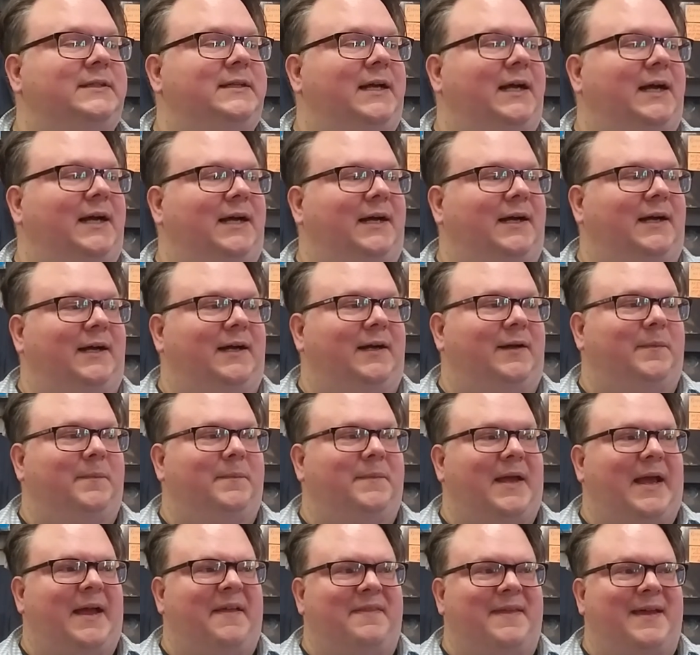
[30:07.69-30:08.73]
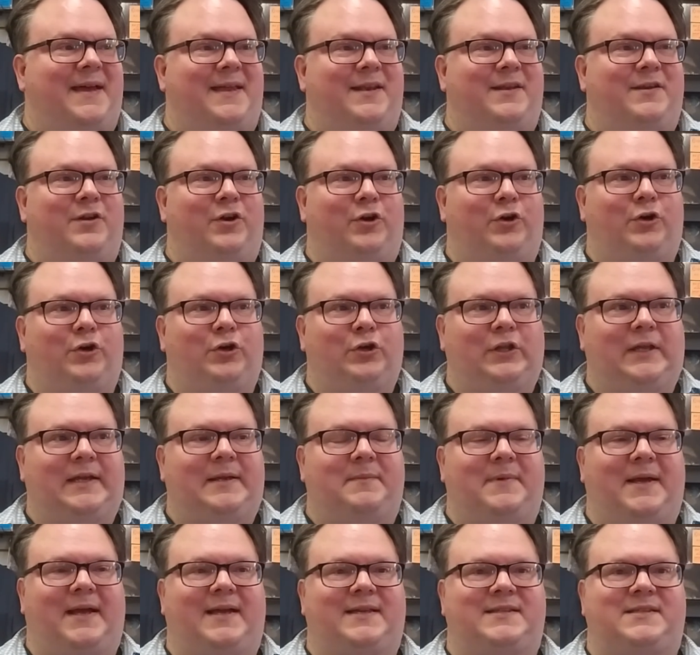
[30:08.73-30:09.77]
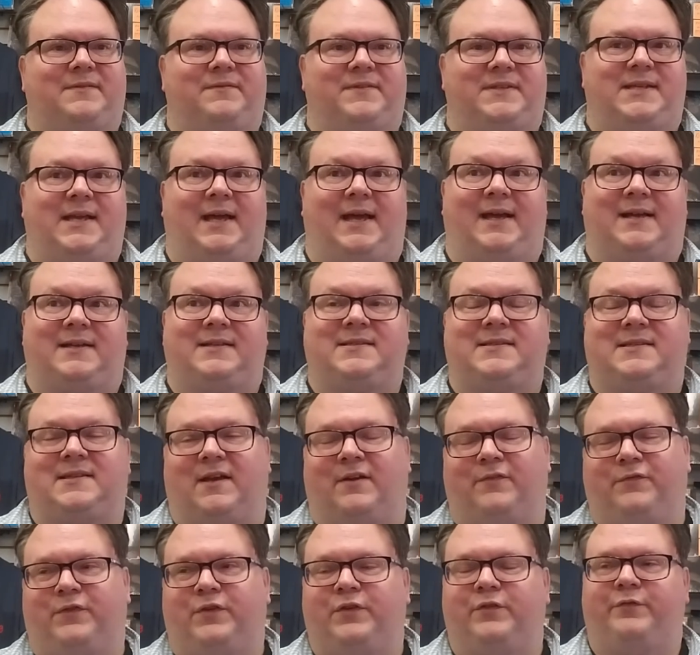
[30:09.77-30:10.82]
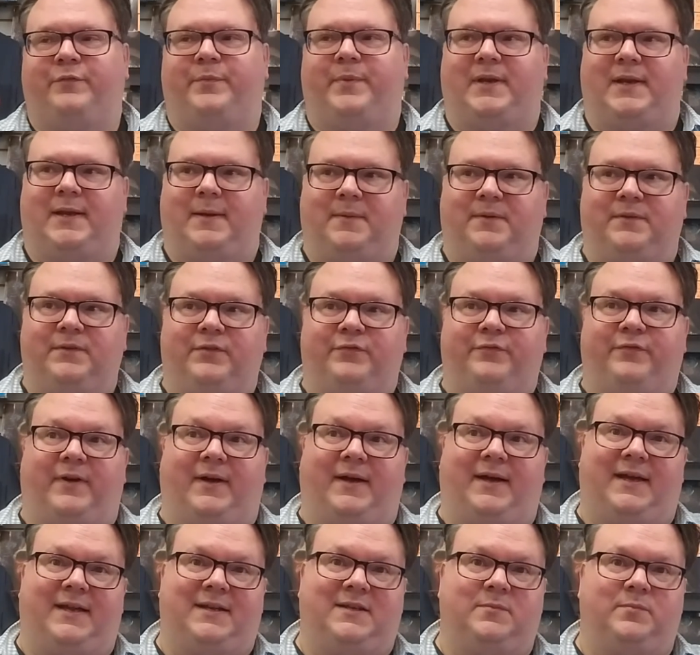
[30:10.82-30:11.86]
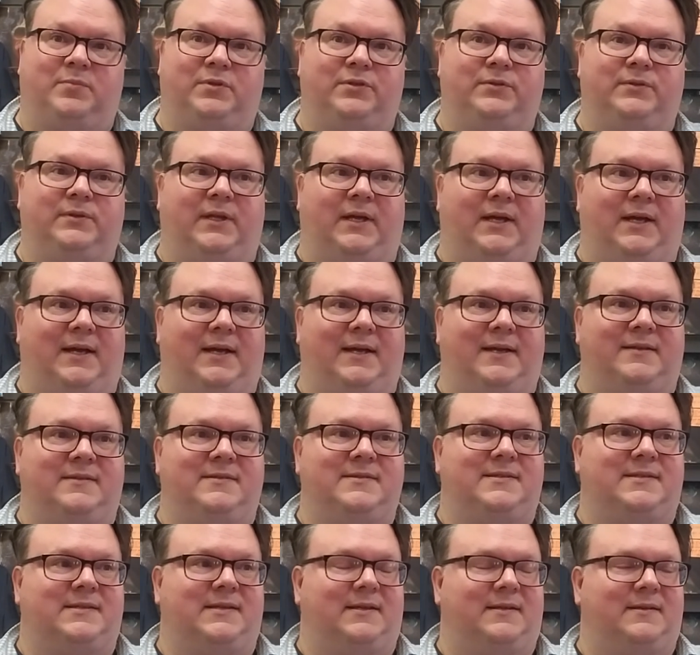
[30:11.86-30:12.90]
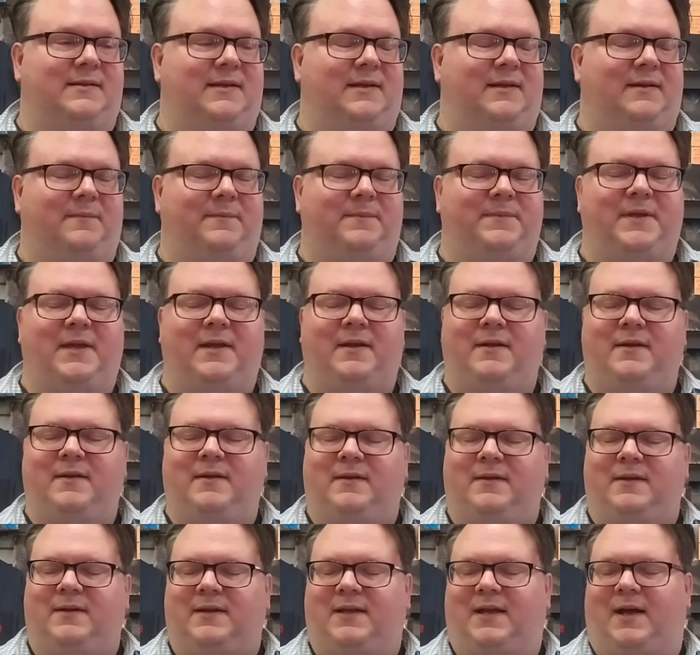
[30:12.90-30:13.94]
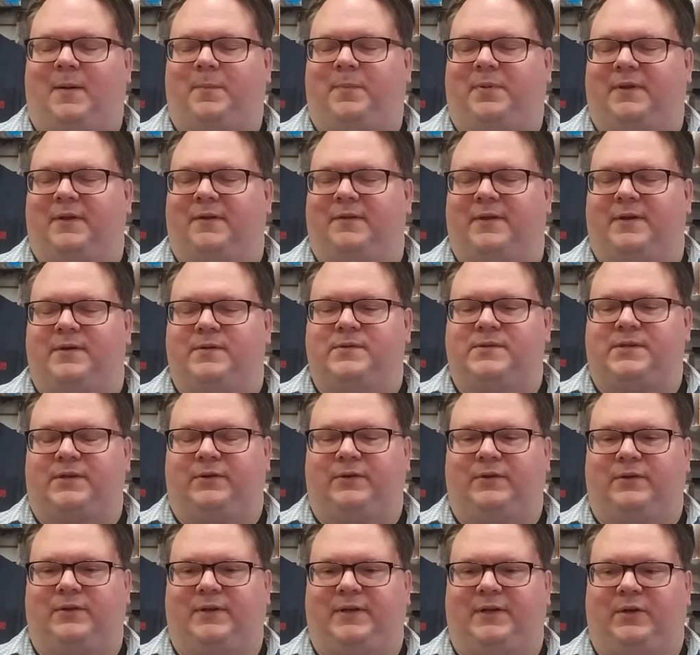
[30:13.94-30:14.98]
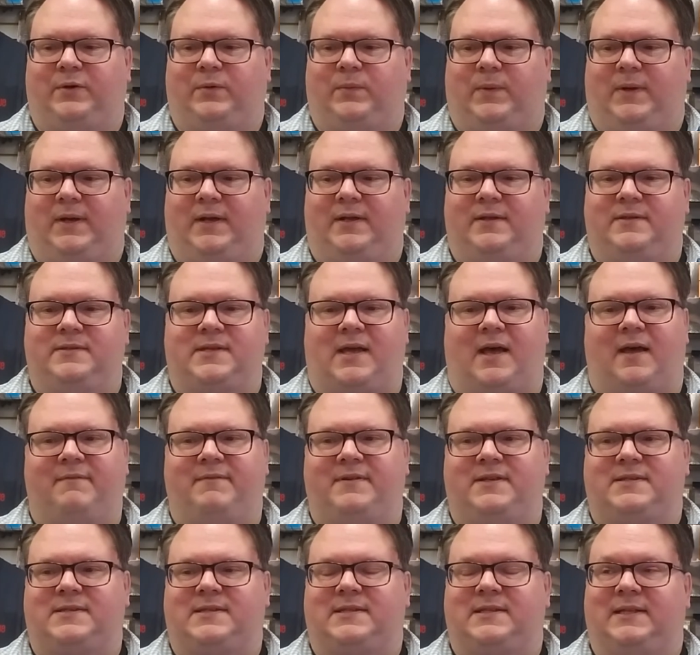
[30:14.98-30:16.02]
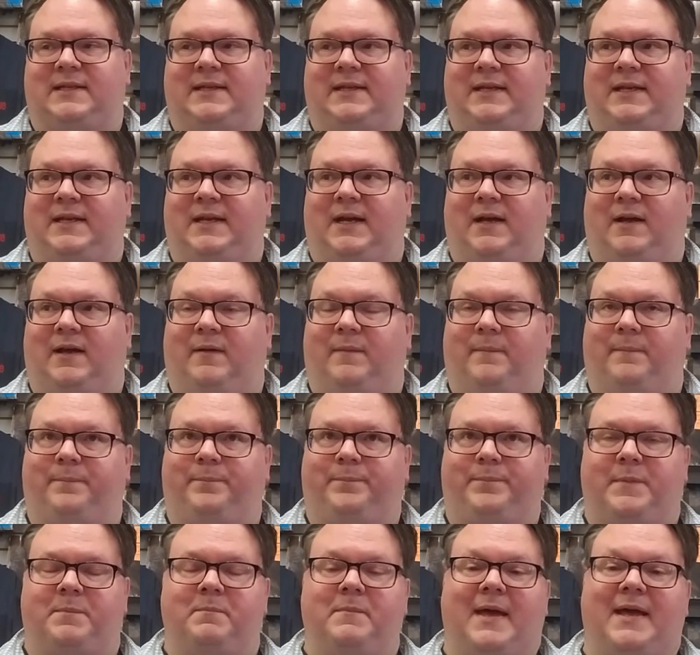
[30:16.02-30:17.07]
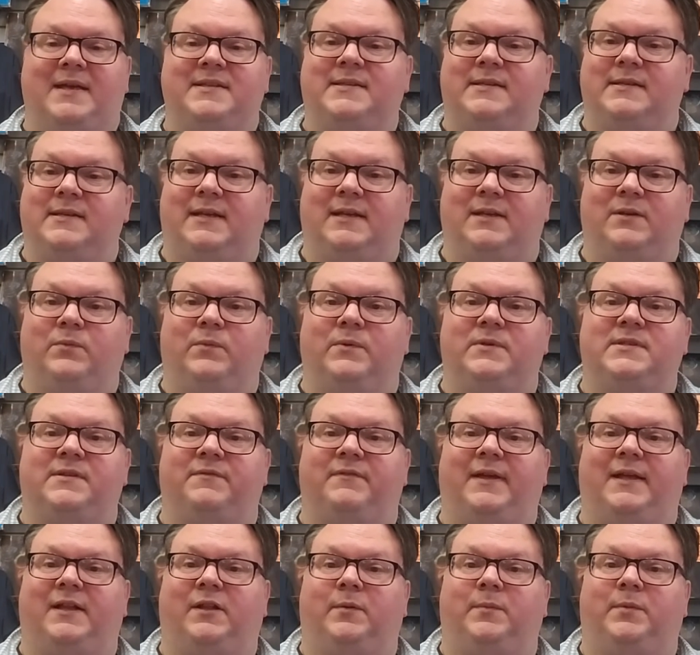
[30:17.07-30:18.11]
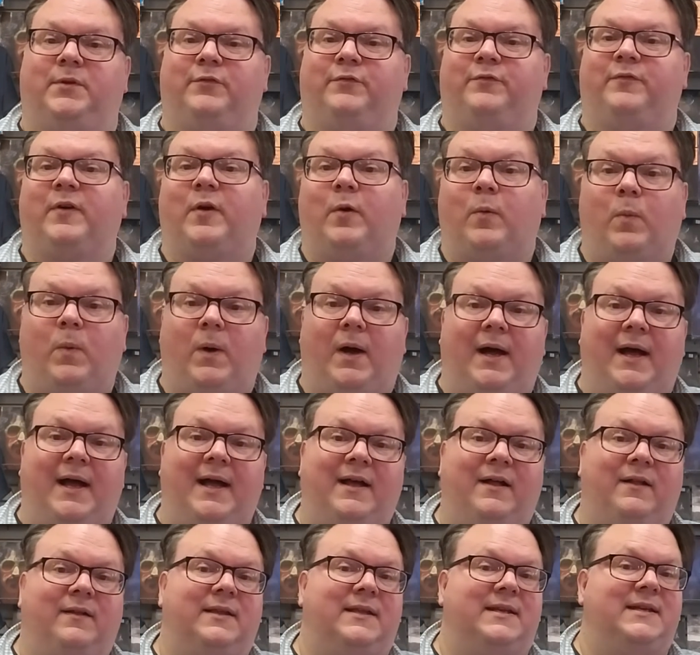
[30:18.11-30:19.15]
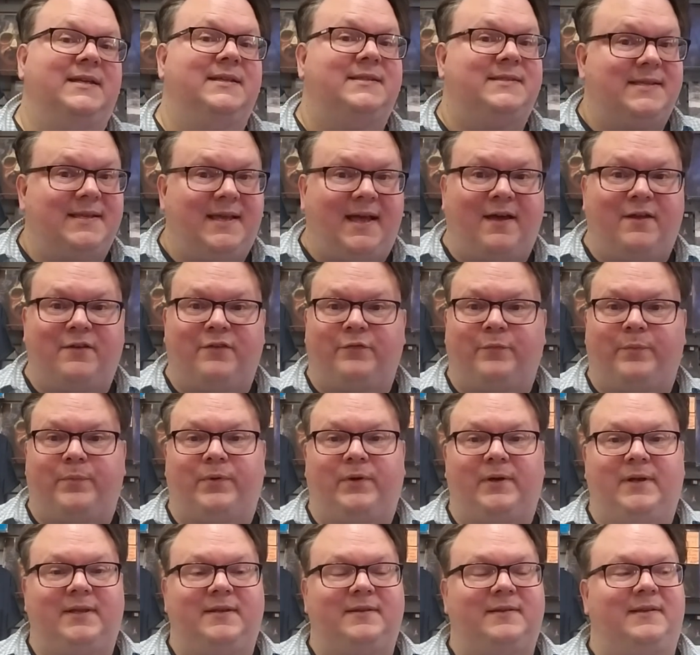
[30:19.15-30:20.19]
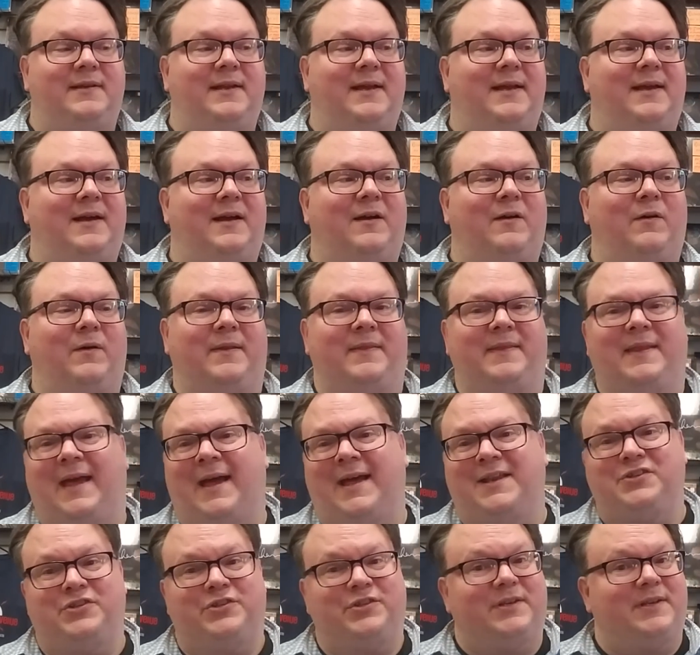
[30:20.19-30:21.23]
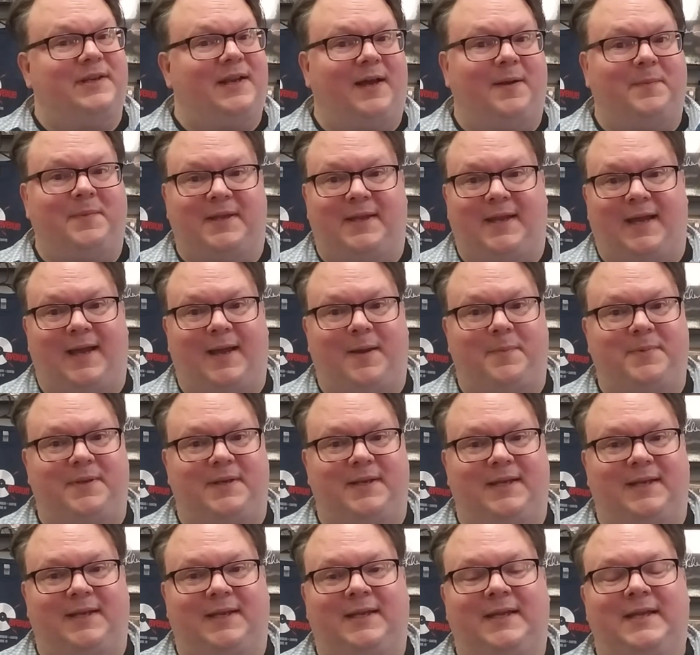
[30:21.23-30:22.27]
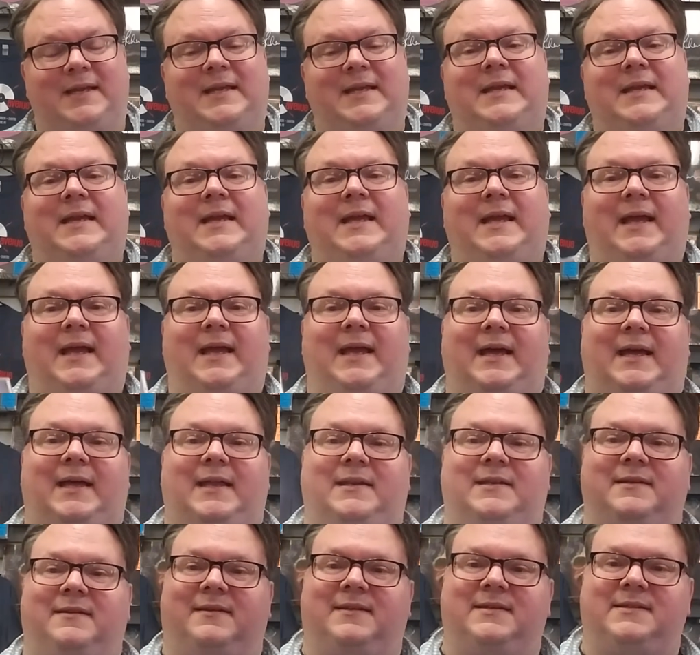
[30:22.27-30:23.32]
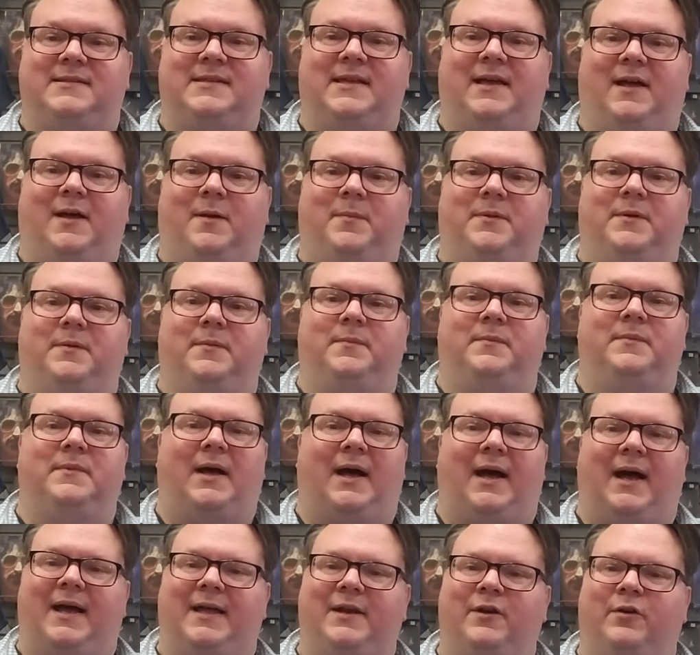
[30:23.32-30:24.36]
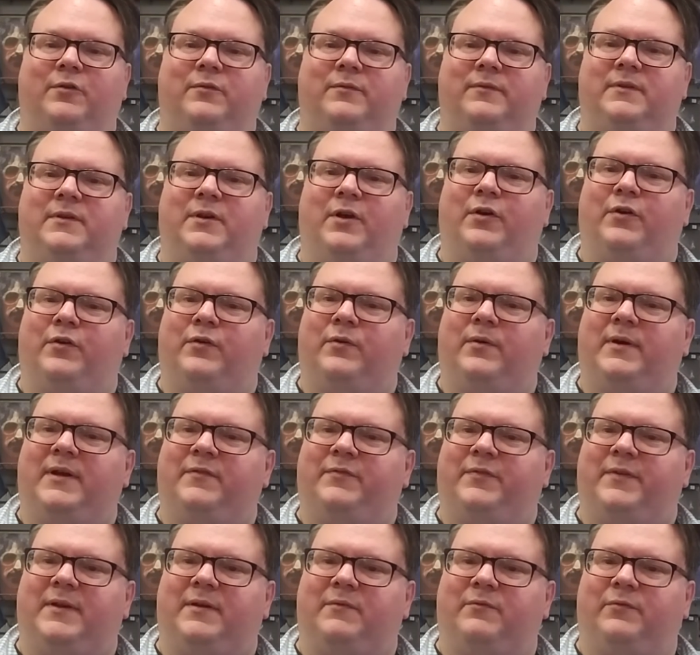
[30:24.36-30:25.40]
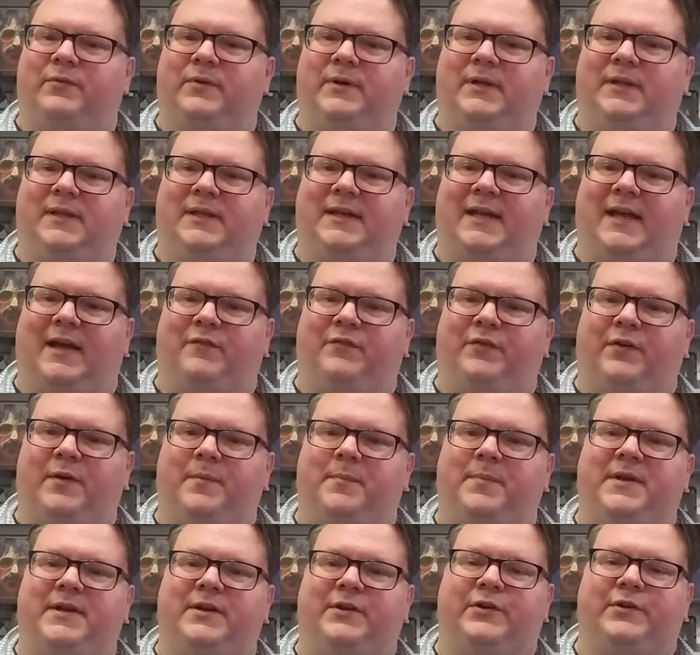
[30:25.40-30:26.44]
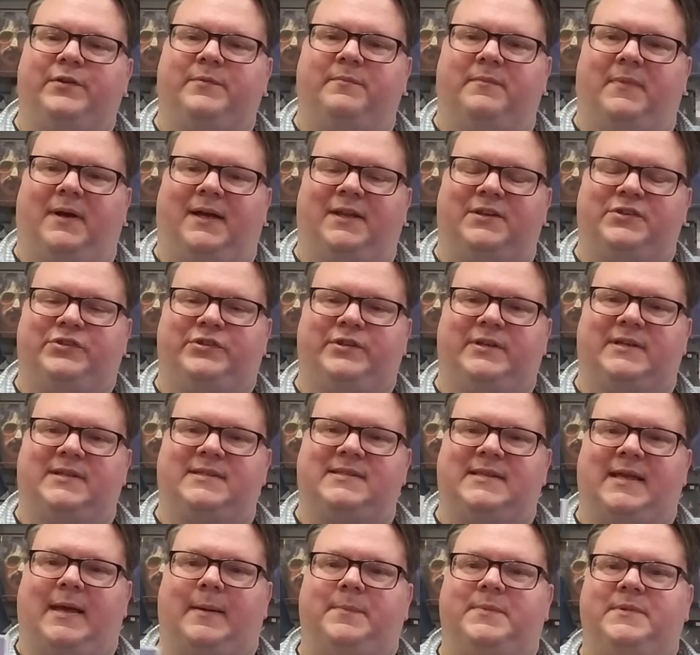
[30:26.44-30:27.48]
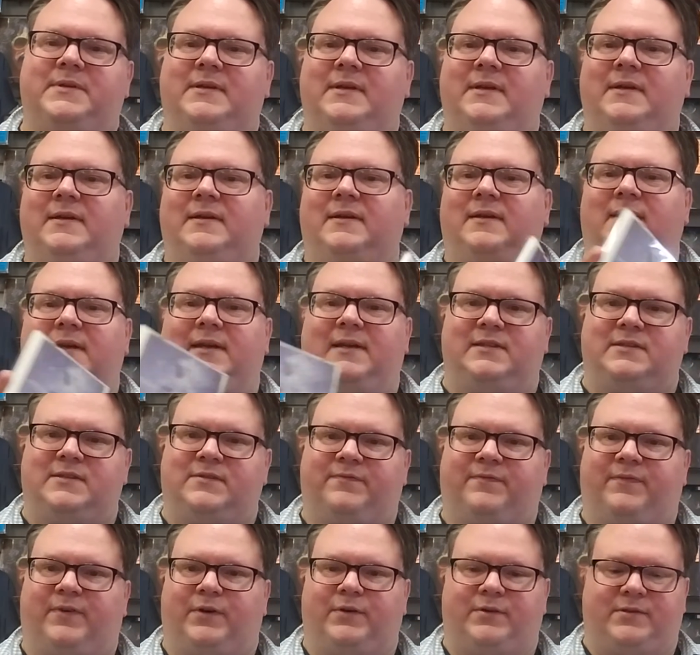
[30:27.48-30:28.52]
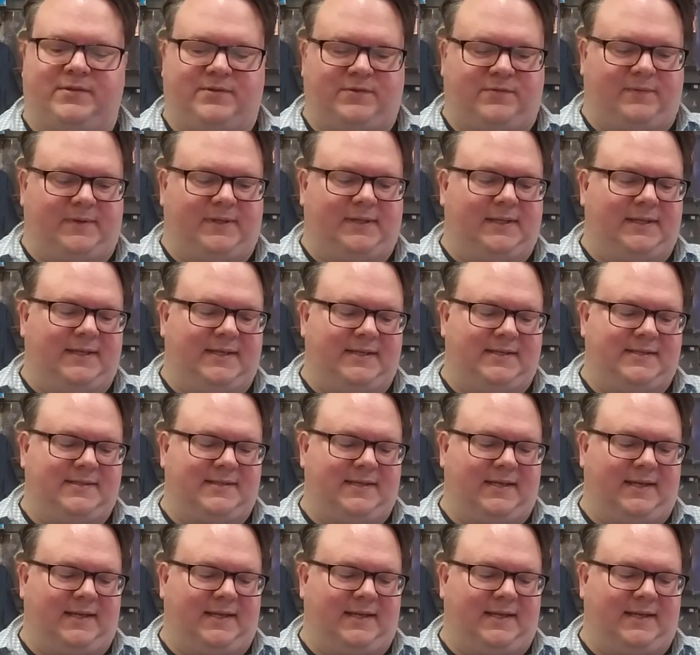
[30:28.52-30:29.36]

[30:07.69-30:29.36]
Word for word: Um, and then early massive attack stuff, you've been able to find blue lines and um, a couple of those earlier ones. Obviously, um, mezzanine was available for a while, and it's out of print now, and that should not be happening. And this album, I don't know if it really ever appeared much except its first release.